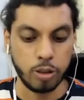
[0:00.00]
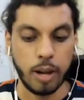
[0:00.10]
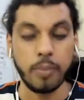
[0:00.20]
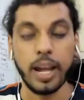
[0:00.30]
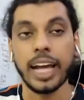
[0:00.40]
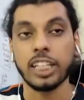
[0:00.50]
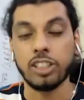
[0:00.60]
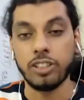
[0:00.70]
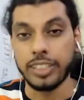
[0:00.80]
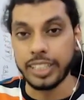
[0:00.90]
So I'm
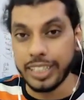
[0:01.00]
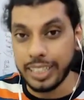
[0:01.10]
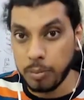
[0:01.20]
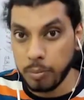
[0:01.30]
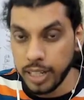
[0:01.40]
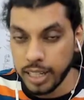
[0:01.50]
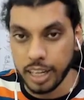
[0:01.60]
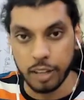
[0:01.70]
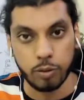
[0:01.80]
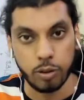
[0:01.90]
extremely
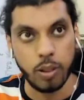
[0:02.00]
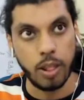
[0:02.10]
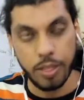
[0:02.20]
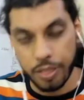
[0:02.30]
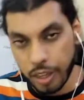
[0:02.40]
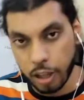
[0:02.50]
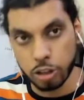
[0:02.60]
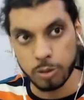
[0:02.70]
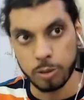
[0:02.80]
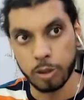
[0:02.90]
grateful. Thank
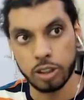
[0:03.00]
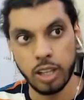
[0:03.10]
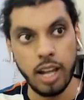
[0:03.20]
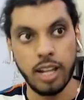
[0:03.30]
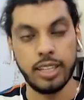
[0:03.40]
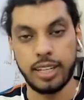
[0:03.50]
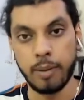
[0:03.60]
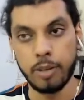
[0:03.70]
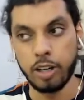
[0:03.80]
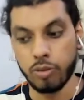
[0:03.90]
you so much, because the
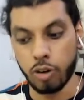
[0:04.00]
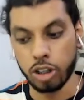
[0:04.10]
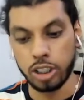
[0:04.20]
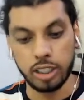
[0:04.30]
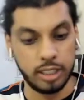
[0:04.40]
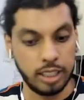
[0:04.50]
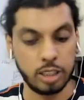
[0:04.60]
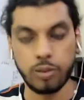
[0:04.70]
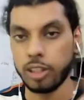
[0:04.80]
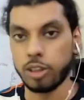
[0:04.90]
time that you've watched it till
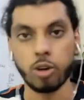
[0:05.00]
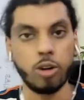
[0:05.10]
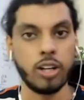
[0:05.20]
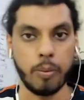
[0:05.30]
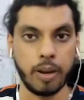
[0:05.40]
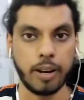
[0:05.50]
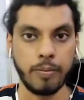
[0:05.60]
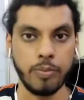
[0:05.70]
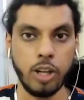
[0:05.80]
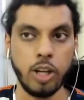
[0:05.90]
this far is not going to come back.
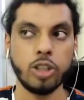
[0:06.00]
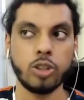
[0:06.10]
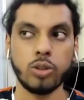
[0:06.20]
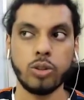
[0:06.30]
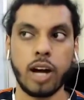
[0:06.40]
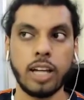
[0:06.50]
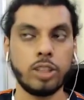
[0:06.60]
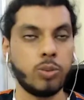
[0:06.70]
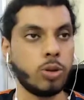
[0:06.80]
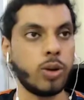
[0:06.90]
So I
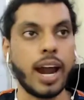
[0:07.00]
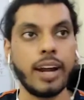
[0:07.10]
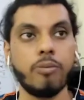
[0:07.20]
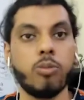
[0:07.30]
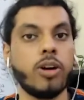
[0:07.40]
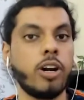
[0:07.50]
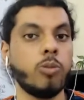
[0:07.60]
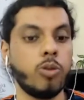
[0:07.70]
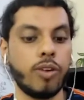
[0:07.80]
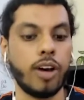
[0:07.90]
just want to add more
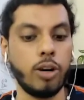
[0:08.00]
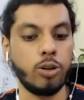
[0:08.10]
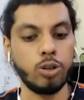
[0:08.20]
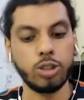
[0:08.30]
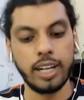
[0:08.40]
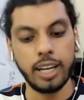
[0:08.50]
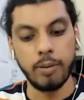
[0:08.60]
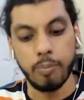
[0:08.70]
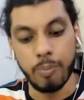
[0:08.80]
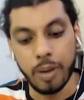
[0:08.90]
and more value to you so that I
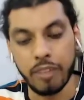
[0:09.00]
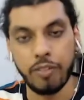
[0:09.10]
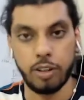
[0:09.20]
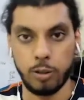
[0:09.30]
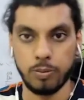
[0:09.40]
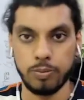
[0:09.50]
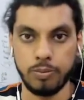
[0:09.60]
can benefit you.